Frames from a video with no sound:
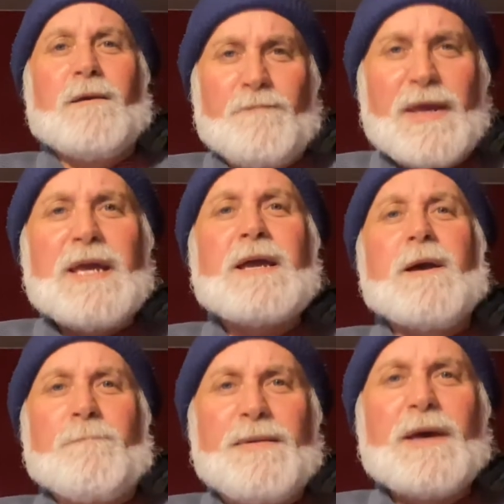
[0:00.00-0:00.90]
peak,
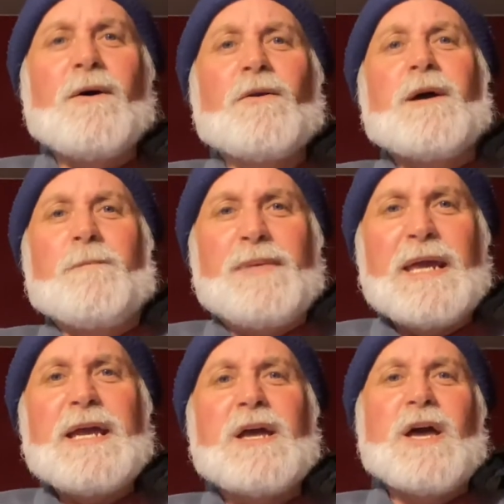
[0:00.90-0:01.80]
build,
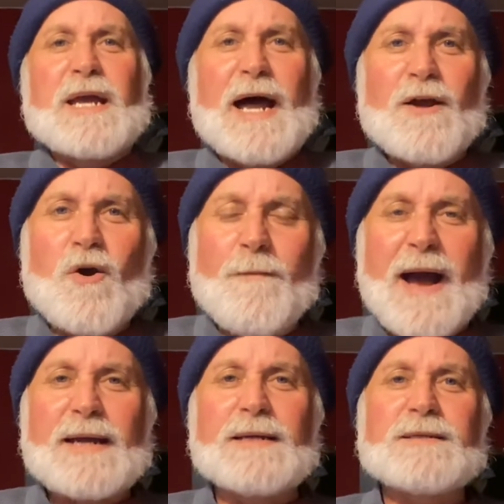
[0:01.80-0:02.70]
peak, kind of go
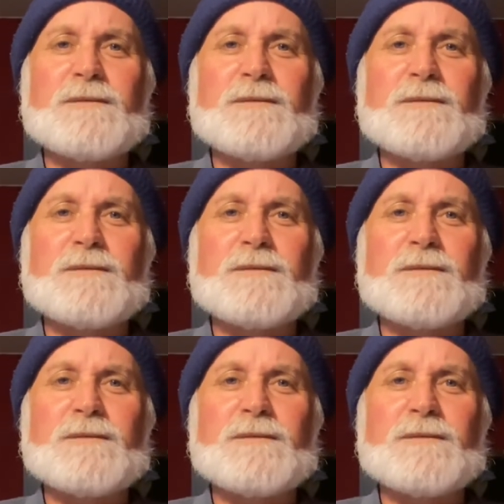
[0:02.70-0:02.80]
back into